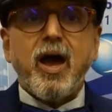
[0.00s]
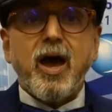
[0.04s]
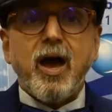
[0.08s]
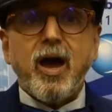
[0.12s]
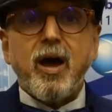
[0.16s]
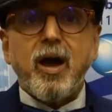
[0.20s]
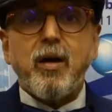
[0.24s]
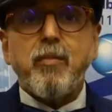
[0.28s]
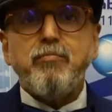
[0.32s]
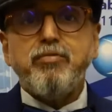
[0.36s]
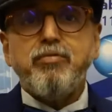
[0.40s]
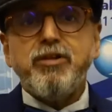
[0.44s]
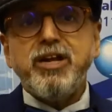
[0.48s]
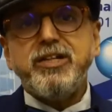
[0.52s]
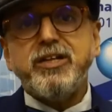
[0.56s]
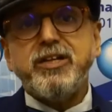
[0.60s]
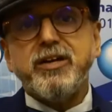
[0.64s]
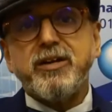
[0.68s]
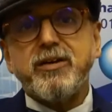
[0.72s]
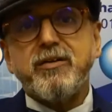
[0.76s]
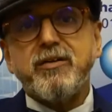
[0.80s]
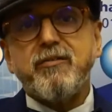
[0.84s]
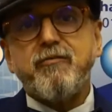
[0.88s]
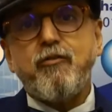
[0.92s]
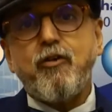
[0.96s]
a
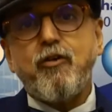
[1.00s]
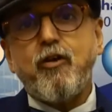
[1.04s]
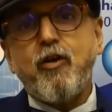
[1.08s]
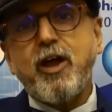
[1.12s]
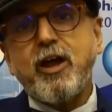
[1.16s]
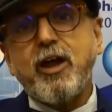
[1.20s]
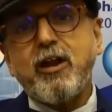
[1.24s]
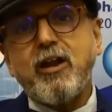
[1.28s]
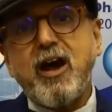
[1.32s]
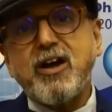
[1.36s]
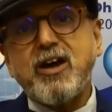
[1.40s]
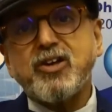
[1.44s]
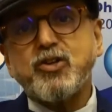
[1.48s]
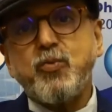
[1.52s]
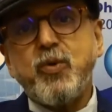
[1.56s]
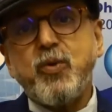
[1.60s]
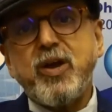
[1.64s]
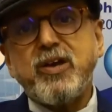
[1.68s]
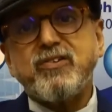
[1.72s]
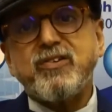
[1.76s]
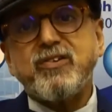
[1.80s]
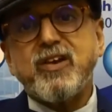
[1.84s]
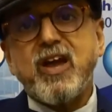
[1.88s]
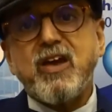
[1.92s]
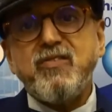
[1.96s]
breather following last
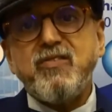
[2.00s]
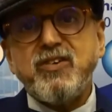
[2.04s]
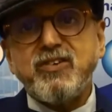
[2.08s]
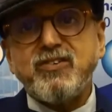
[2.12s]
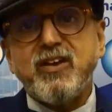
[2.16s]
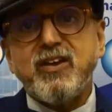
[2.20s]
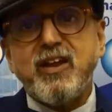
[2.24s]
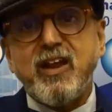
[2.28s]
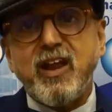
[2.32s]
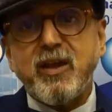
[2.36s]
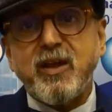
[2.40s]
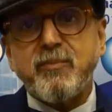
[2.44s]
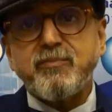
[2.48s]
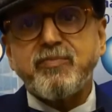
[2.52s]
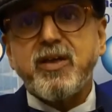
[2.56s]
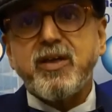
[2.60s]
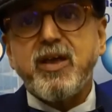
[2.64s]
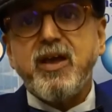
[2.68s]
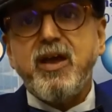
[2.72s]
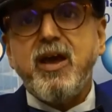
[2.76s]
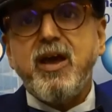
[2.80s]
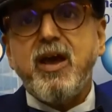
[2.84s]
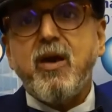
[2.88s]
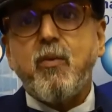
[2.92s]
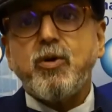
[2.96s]
week's heavy selling,
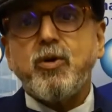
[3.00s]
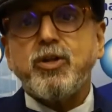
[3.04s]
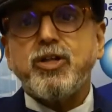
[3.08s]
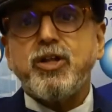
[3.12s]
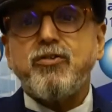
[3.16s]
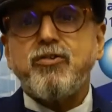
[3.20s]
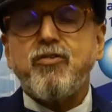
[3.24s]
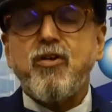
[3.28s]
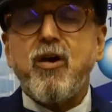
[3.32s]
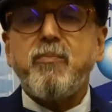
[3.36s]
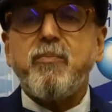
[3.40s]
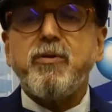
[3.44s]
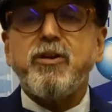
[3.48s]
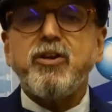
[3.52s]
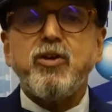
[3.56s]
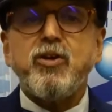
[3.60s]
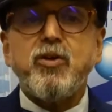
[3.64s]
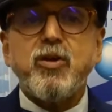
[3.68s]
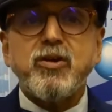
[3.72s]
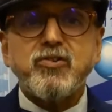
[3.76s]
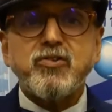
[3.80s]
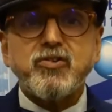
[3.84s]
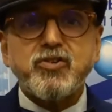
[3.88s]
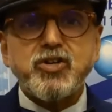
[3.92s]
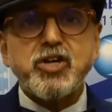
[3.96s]
with a drop in
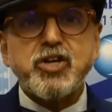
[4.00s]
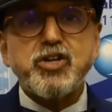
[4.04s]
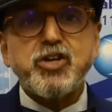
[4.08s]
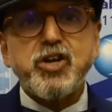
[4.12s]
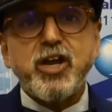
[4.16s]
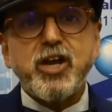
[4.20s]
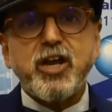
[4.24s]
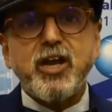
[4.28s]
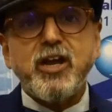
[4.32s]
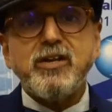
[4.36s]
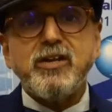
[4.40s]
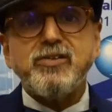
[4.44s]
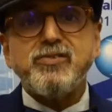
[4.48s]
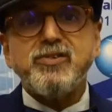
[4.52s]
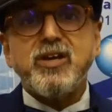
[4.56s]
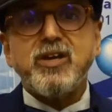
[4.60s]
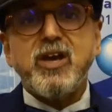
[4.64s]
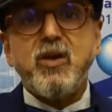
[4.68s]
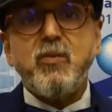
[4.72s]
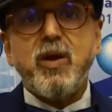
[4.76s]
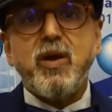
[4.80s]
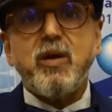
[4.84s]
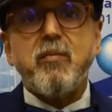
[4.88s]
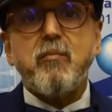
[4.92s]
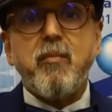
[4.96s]
US Treasury yields
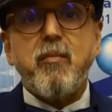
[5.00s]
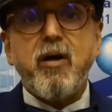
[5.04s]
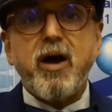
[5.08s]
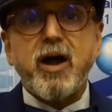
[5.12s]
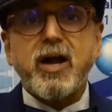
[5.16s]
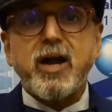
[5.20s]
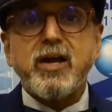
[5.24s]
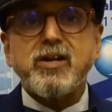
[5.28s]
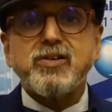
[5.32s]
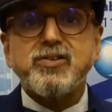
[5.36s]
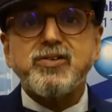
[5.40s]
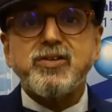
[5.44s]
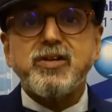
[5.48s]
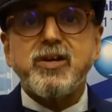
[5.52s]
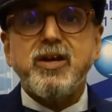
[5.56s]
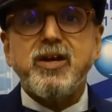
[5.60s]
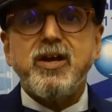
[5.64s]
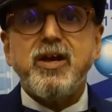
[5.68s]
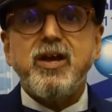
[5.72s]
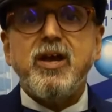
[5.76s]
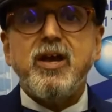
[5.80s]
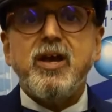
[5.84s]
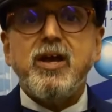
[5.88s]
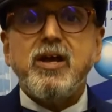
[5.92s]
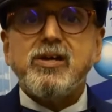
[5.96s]
giving markets
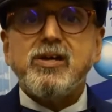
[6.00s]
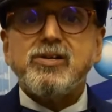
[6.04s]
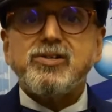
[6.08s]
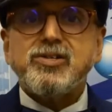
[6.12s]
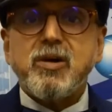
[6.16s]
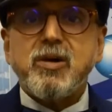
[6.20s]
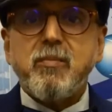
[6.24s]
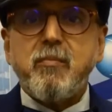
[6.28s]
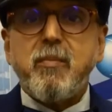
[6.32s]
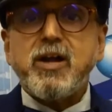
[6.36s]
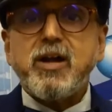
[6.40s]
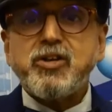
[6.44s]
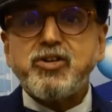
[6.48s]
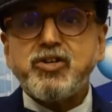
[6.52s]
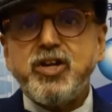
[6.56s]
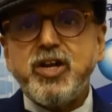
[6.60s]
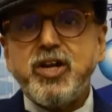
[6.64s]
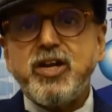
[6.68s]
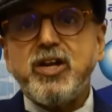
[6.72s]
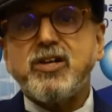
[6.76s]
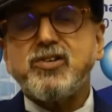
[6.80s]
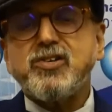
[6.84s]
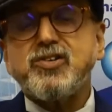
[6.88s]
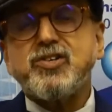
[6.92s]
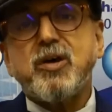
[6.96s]
some much
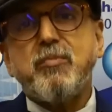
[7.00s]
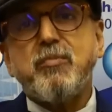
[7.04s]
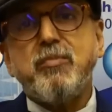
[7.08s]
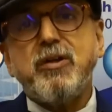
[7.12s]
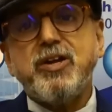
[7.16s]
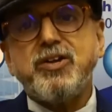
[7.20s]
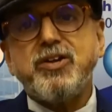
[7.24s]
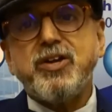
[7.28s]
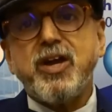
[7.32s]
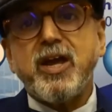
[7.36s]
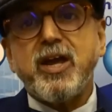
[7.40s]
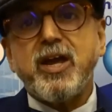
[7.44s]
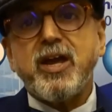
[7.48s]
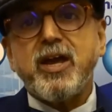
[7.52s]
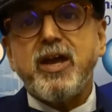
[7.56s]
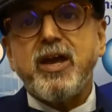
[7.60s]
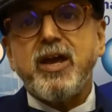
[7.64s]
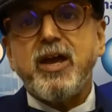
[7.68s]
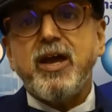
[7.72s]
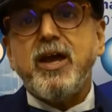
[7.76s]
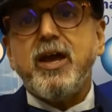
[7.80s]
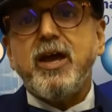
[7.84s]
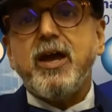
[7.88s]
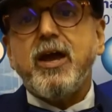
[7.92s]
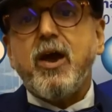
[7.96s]
needed stability,
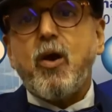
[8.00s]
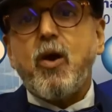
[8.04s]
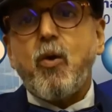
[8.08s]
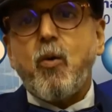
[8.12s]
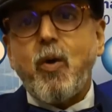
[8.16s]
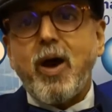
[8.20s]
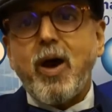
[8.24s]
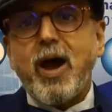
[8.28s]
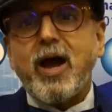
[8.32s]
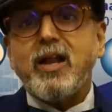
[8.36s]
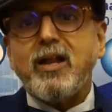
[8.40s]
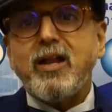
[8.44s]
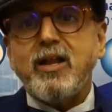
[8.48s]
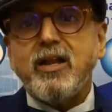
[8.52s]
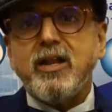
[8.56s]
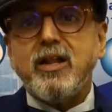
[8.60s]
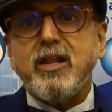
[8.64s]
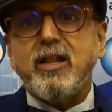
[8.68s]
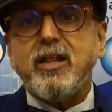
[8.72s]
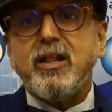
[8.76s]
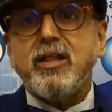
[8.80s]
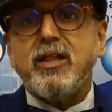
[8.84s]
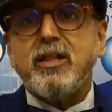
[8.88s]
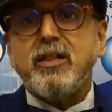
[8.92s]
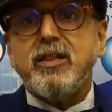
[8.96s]
while
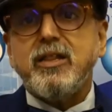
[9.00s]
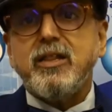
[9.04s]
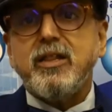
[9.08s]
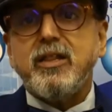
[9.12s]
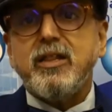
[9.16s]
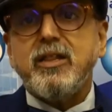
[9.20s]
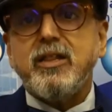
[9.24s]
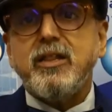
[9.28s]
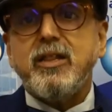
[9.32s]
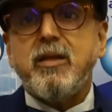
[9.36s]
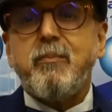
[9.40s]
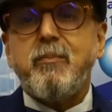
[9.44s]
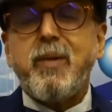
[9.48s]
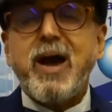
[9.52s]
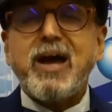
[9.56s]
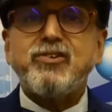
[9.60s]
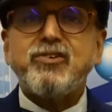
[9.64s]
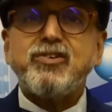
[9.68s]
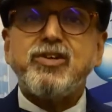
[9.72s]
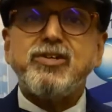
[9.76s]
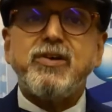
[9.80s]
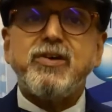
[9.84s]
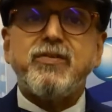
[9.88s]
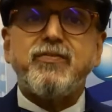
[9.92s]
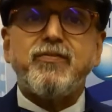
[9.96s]
the
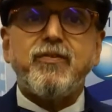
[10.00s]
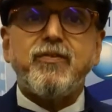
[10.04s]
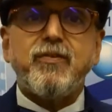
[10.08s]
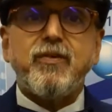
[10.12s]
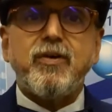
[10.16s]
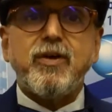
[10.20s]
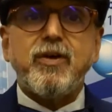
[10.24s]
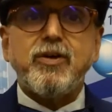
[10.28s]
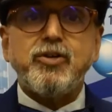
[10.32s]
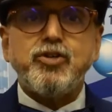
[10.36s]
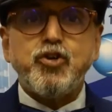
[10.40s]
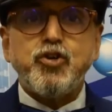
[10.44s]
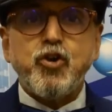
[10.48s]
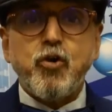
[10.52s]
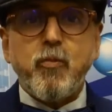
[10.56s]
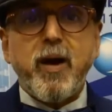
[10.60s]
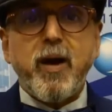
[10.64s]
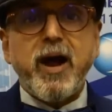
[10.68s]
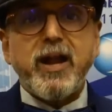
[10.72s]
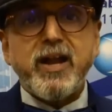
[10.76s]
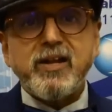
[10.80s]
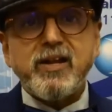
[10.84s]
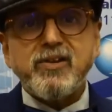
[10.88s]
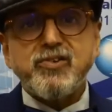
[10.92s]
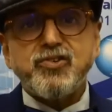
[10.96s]
passage of Joe
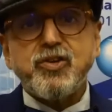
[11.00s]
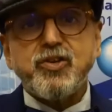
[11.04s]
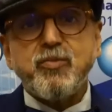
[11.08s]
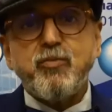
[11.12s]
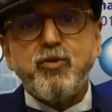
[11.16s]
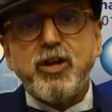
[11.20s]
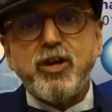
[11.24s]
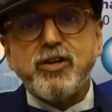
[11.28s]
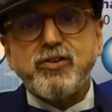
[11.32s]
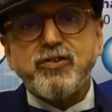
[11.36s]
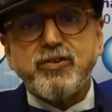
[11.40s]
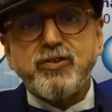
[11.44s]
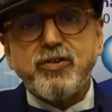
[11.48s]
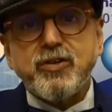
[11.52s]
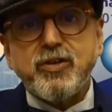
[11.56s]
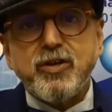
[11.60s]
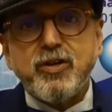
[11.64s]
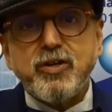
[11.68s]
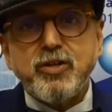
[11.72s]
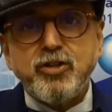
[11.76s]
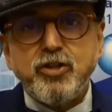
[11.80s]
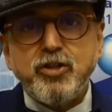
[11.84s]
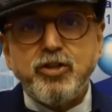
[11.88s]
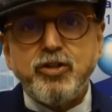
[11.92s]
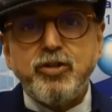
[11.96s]
Biden's stimulus
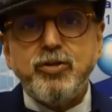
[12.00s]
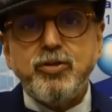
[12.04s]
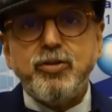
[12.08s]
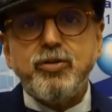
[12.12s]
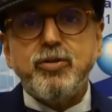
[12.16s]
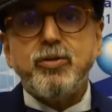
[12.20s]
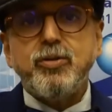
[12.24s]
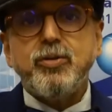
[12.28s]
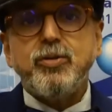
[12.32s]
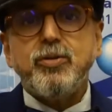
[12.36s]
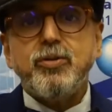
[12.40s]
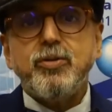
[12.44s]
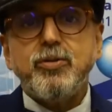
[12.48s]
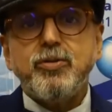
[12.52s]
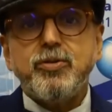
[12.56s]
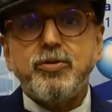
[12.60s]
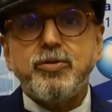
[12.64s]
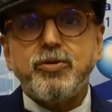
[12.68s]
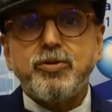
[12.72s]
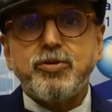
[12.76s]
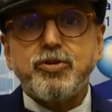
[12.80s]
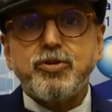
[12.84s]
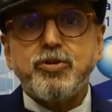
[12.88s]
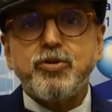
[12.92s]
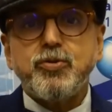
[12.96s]

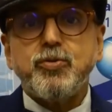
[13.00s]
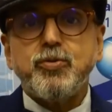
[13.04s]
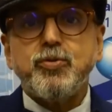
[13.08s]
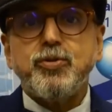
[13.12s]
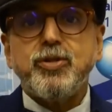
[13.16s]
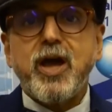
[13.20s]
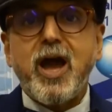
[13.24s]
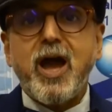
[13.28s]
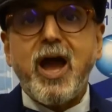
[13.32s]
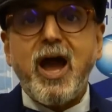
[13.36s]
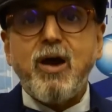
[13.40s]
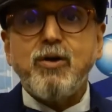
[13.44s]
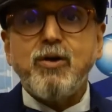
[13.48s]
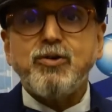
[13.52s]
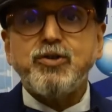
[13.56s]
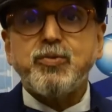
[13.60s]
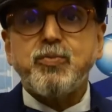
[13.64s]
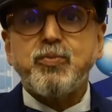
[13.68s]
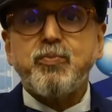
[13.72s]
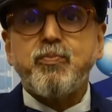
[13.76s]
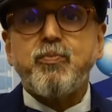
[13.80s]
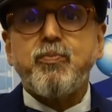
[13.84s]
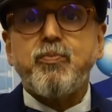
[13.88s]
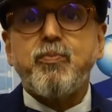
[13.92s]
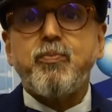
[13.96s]
through the House
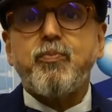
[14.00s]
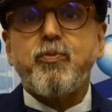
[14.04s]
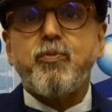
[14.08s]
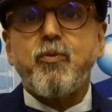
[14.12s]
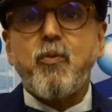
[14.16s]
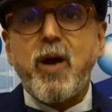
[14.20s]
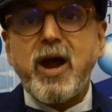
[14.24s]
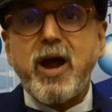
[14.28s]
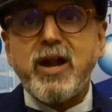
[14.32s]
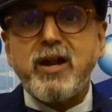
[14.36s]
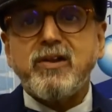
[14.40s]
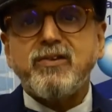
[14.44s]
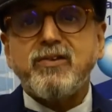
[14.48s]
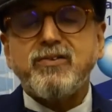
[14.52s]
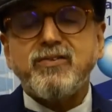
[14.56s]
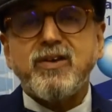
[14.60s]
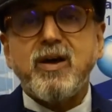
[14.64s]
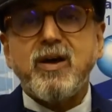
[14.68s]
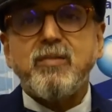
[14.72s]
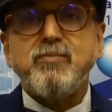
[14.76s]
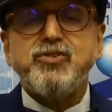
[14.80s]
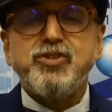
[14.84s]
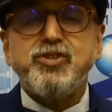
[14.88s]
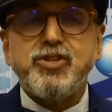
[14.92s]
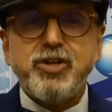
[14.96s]
provided
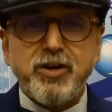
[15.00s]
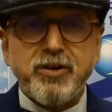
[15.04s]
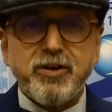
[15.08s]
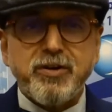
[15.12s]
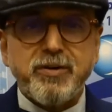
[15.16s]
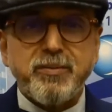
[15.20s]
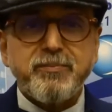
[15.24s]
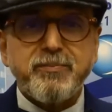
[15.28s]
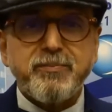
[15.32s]
some cheer.